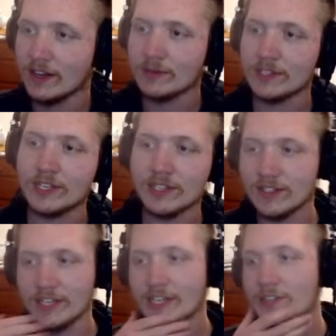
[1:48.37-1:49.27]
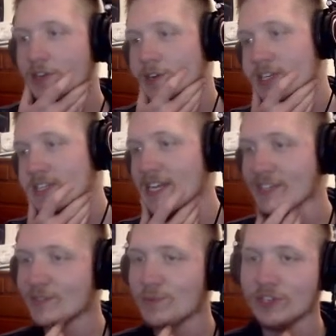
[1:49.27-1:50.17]
I'm gonna say Zeke though, because that
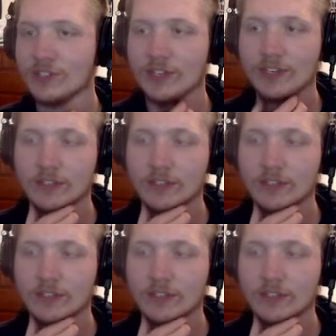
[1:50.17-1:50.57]
is pretty sus.